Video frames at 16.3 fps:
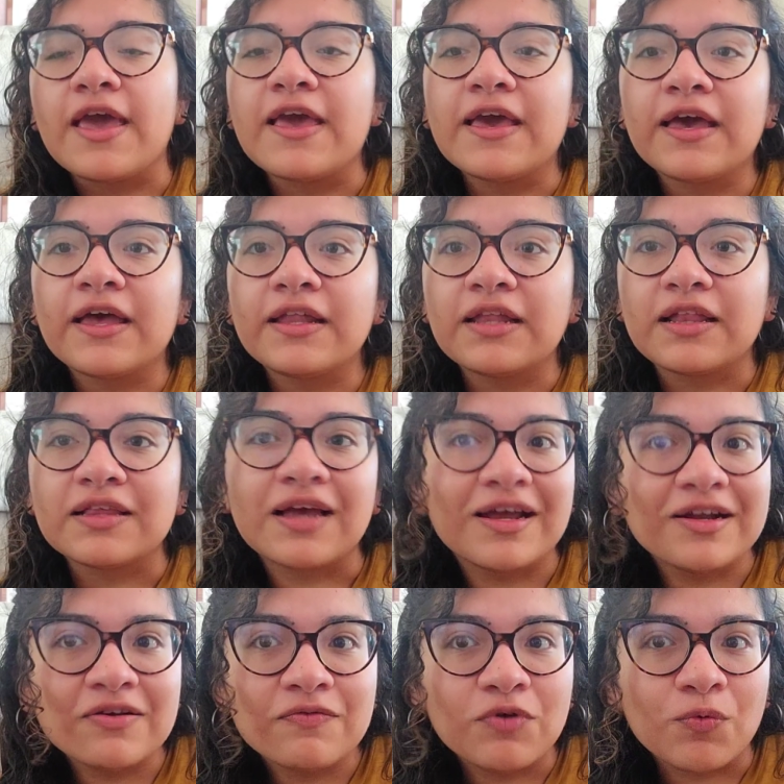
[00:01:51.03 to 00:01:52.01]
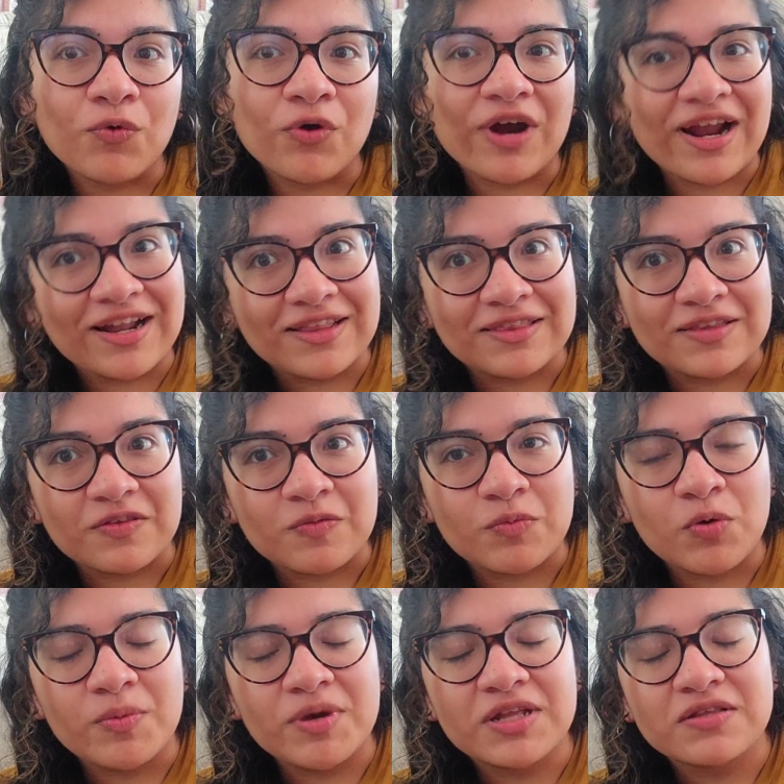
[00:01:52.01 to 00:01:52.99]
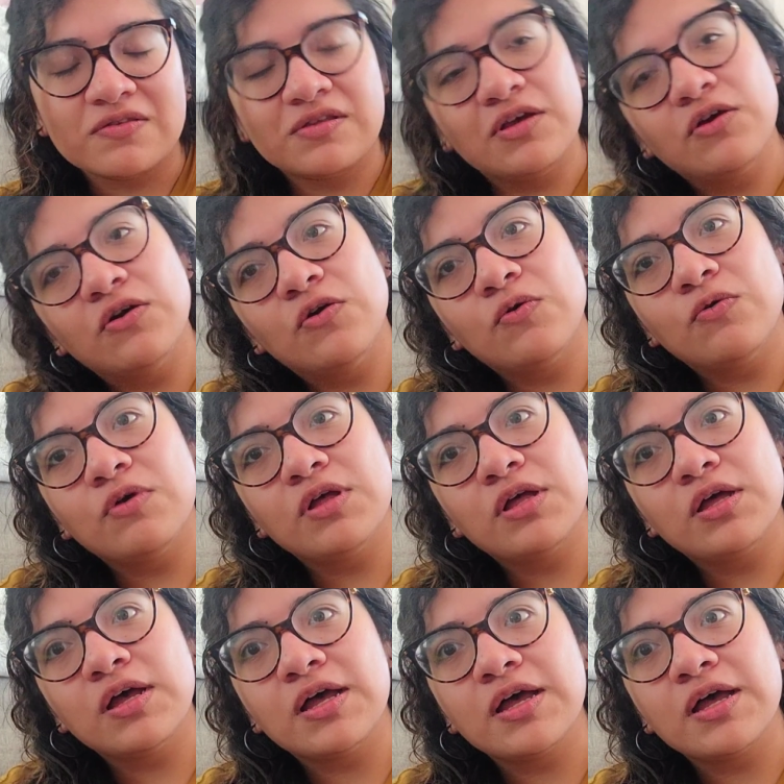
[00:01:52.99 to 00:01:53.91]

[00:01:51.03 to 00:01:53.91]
And that's kind of where we're at this moment. So